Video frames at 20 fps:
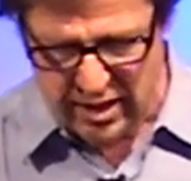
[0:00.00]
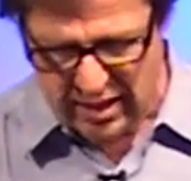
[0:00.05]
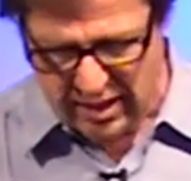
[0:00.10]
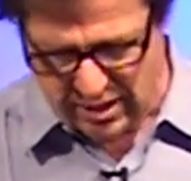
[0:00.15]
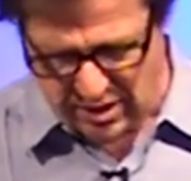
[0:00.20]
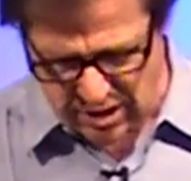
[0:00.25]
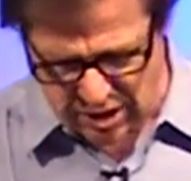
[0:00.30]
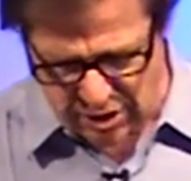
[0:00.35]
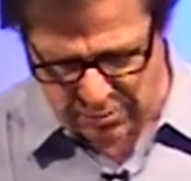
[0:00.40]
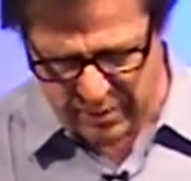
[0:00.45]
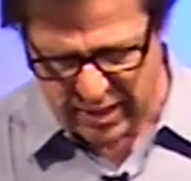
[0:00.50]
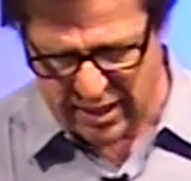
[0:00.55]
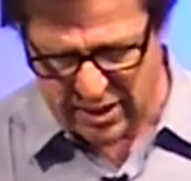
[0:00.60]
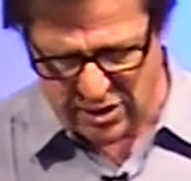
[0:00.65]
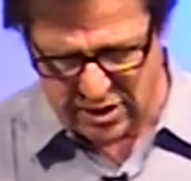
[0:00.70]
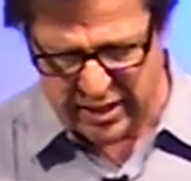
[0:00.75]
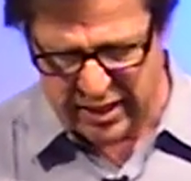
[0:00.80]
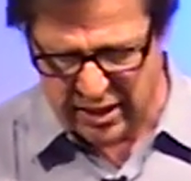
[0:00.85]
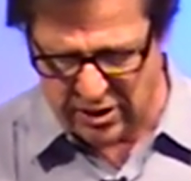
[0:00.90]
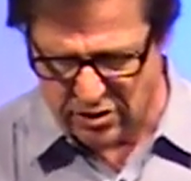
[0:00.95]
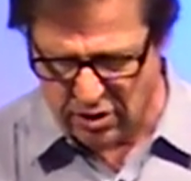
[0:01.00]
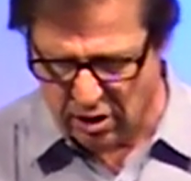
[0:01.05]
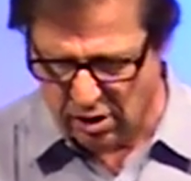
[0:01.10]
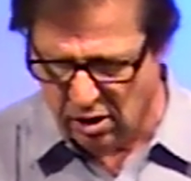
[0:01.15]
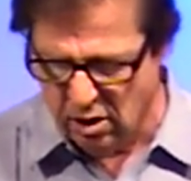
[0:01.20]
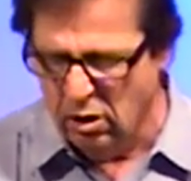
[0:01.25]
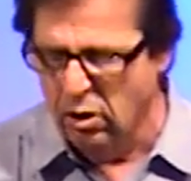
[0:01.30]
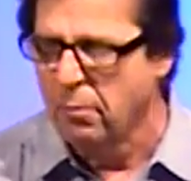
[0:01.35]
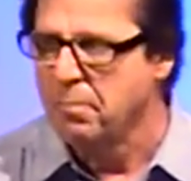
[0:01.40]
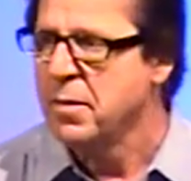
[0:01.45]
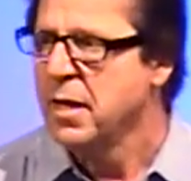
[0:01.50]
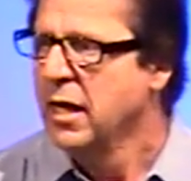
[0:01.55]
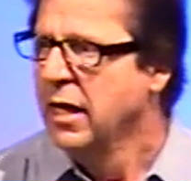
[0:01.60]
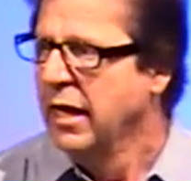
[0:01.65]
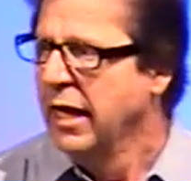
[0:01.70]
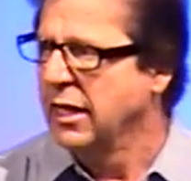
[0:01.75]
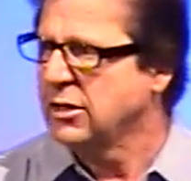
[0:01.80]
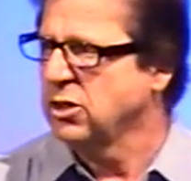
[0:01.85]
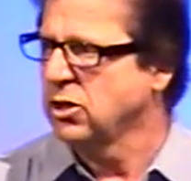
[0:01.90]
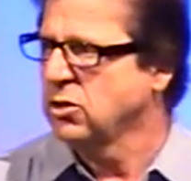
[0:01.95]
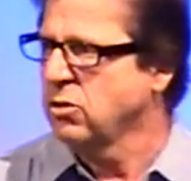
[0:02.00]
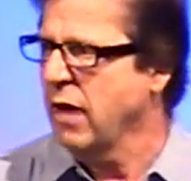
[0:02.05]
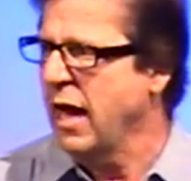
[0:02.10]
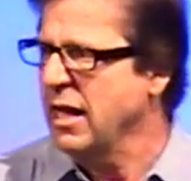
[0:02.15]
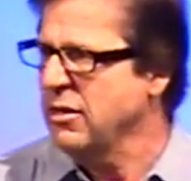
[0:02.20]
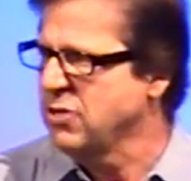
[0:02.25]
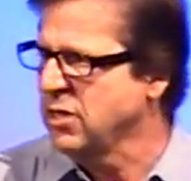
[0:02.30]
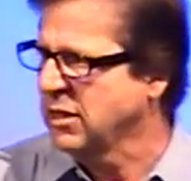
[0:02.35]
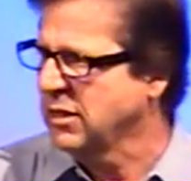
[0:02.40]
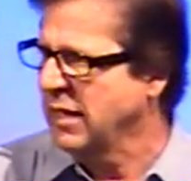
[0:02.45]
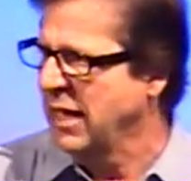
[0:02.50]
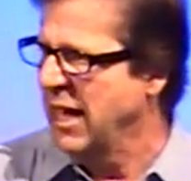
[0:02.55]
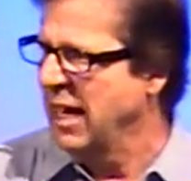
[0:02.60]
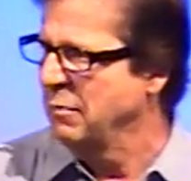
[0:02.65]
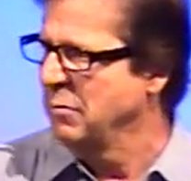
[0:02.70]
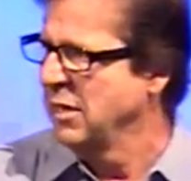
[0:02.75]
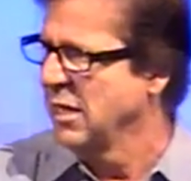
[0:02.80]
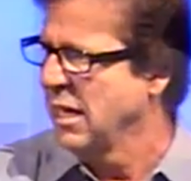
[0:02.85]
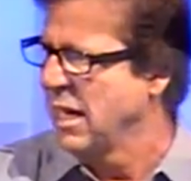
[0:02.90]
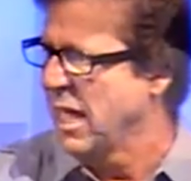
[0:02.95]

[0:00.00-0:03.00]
as this man stands all alone. It's a tragic time in the